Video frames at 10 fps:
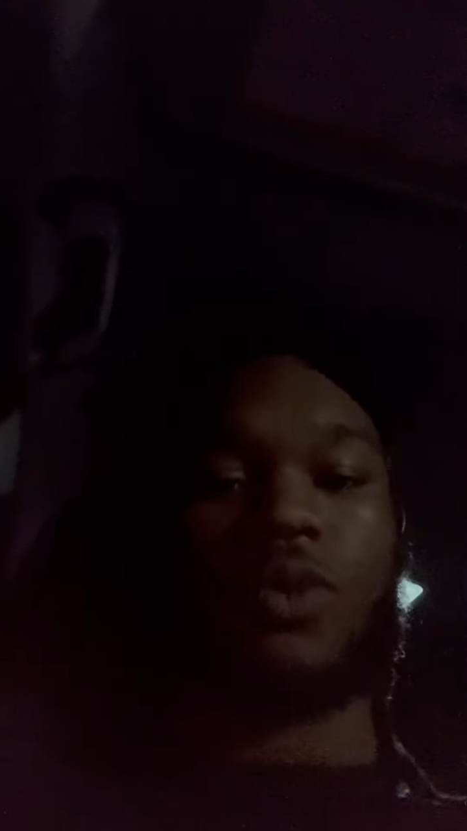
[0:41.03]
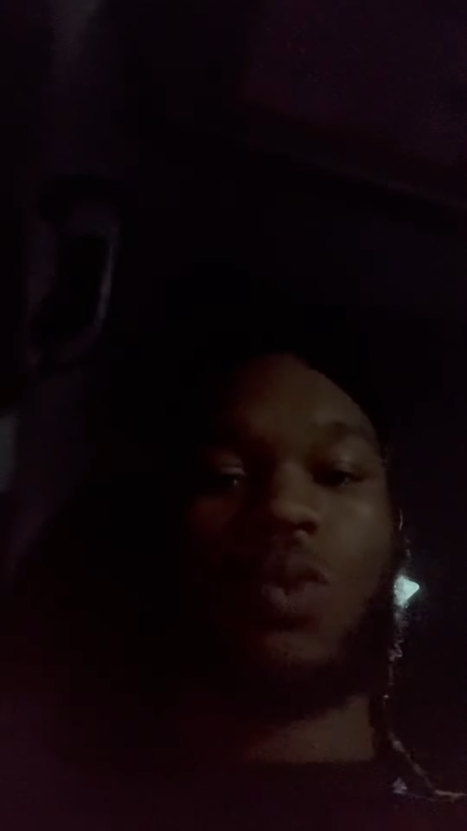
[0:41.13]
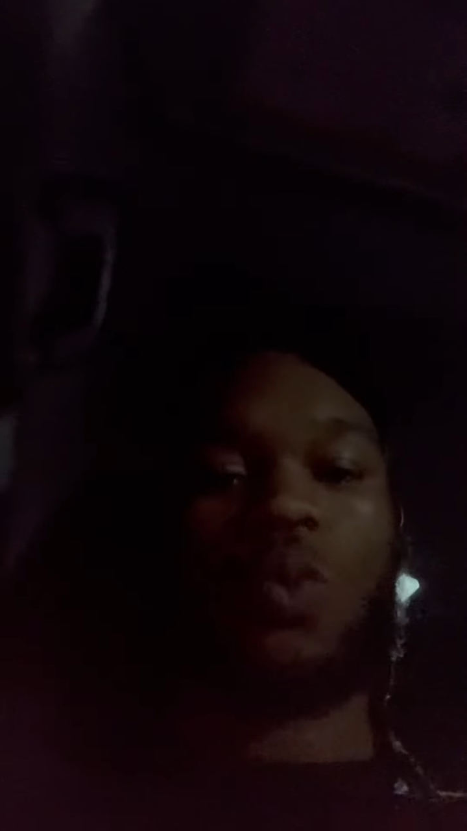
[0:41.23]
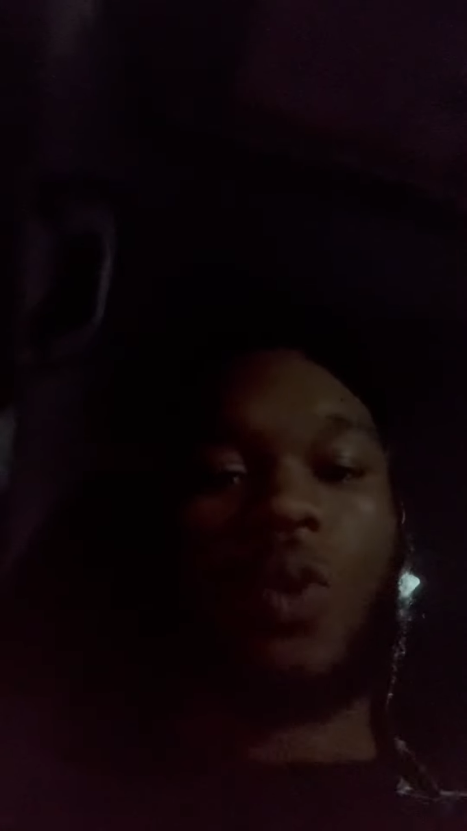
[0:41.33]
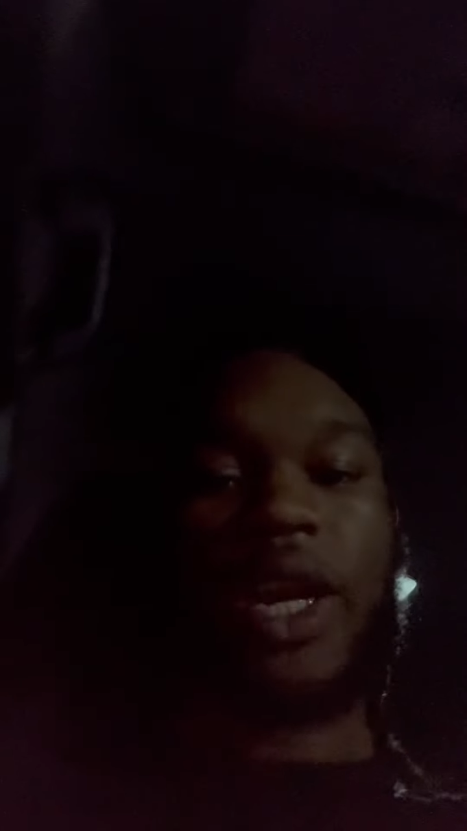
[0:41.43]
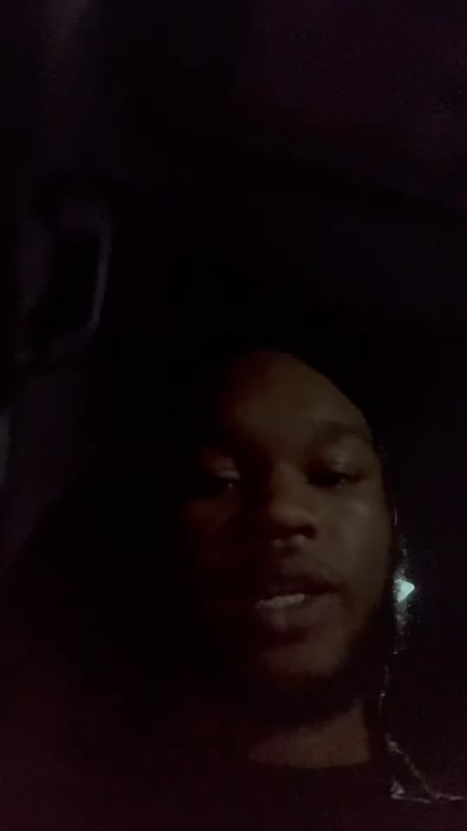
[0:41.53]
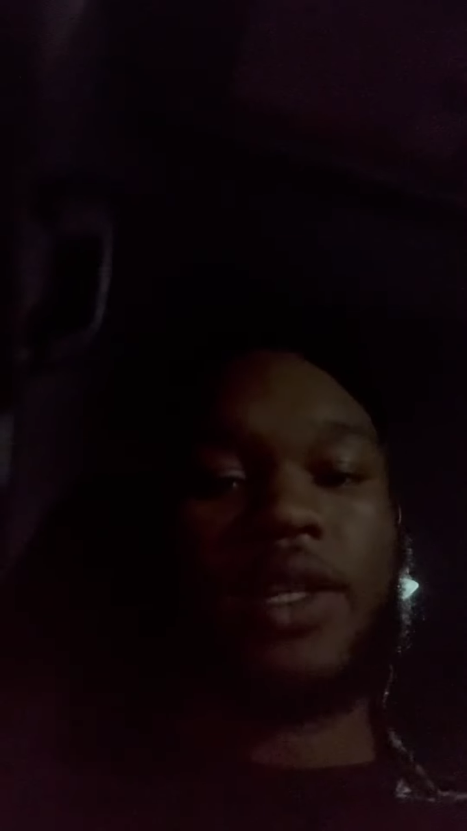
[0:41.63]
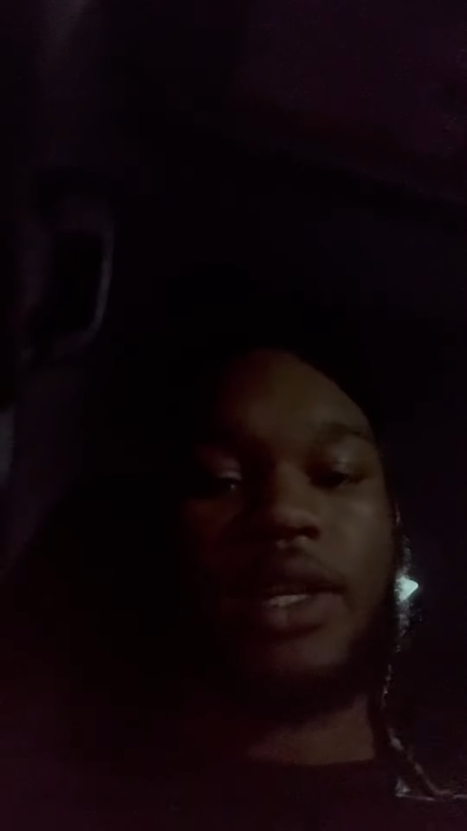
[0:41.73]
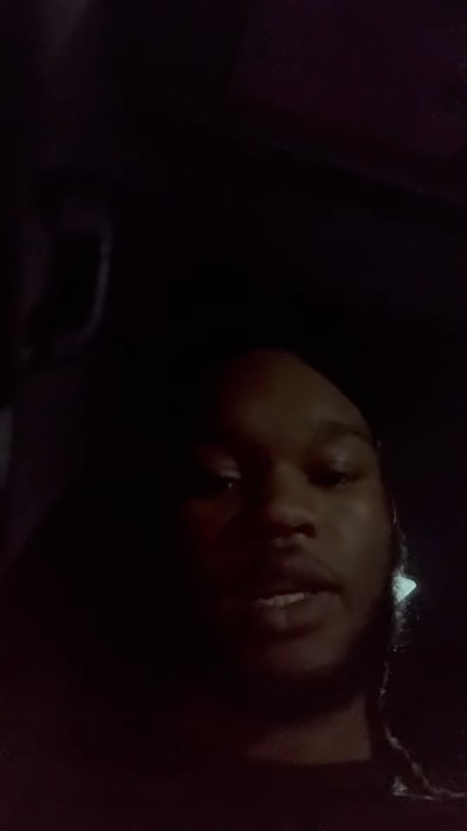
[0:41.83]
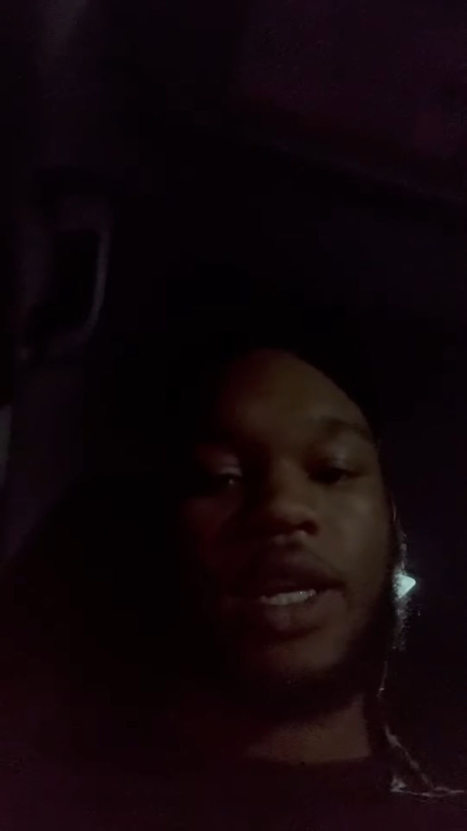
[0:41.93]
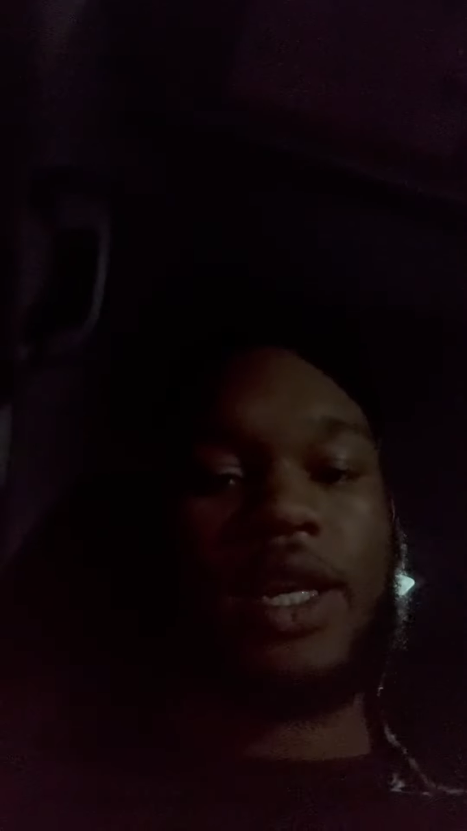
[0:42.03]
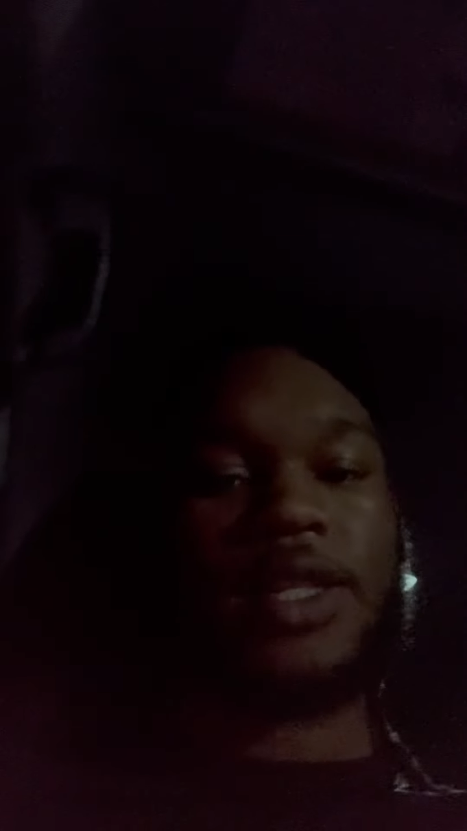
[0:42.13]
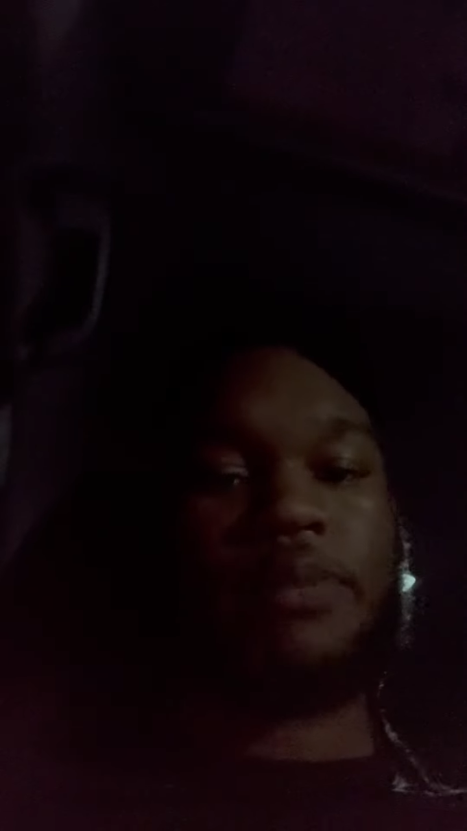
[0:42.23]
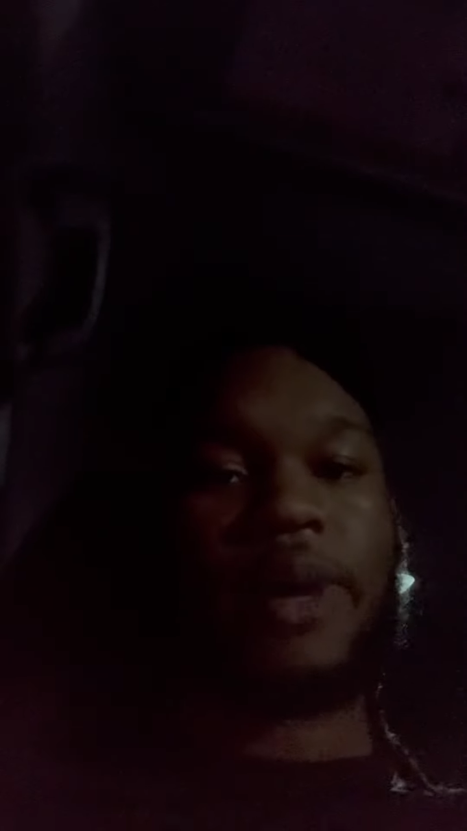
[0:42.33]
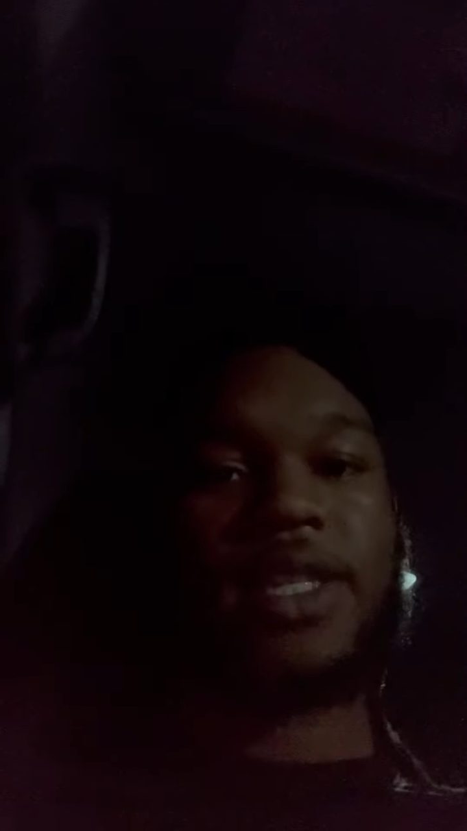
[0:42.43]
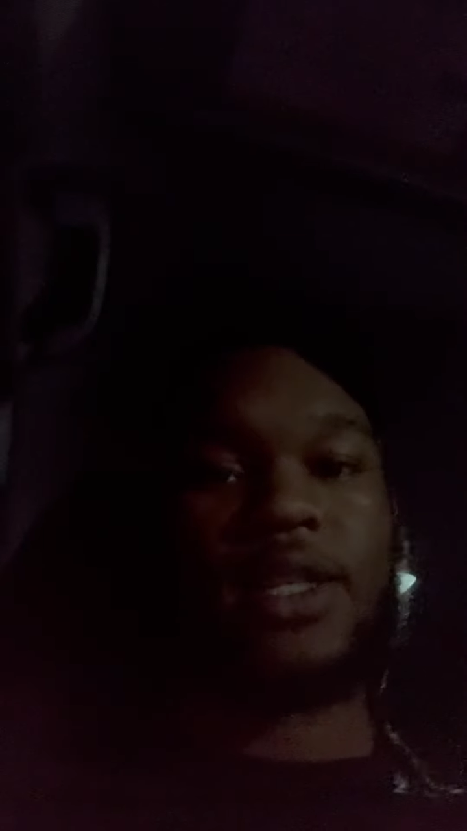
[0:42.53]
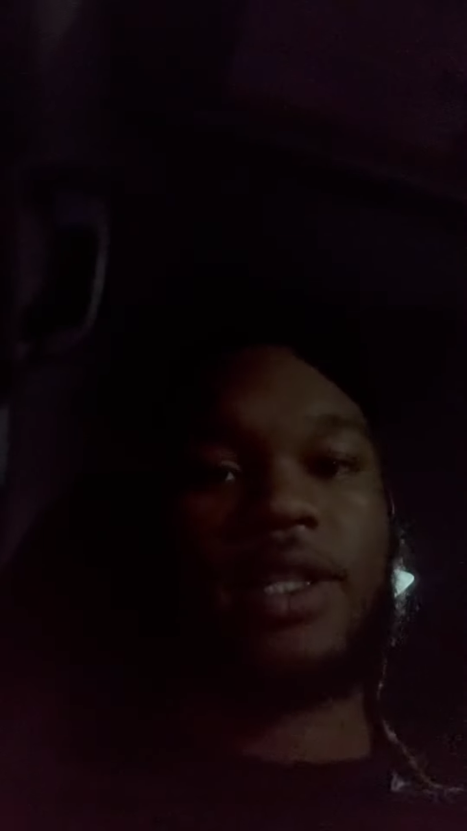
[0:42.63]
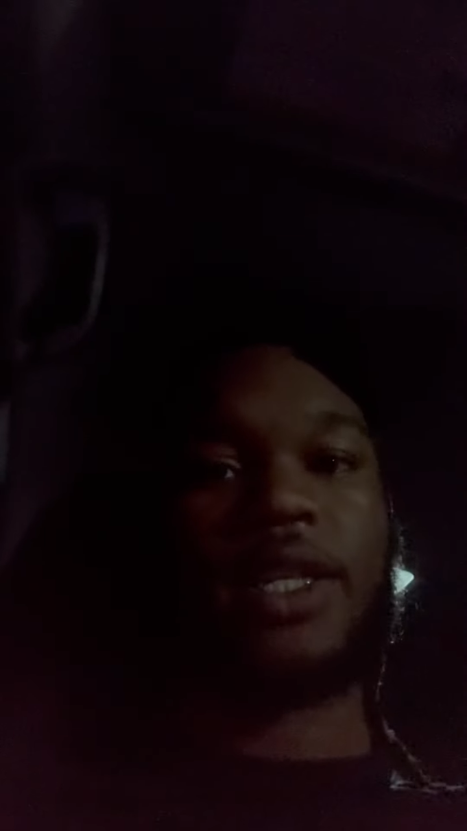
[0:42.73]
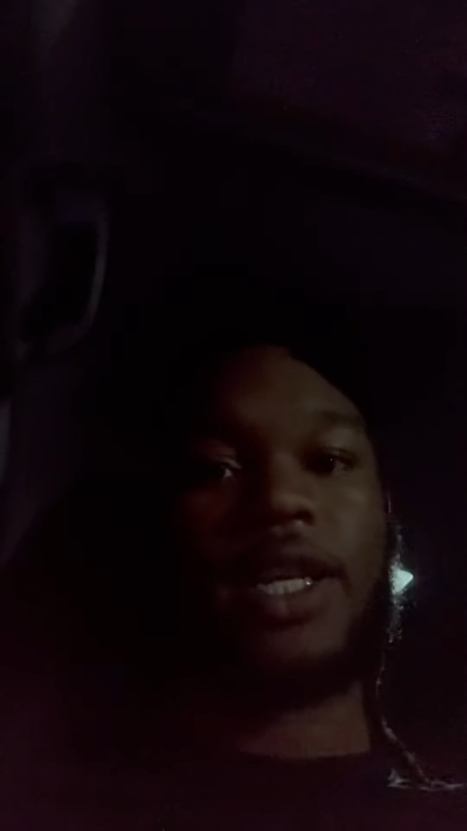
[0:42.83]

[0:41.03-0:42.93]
Weight is basically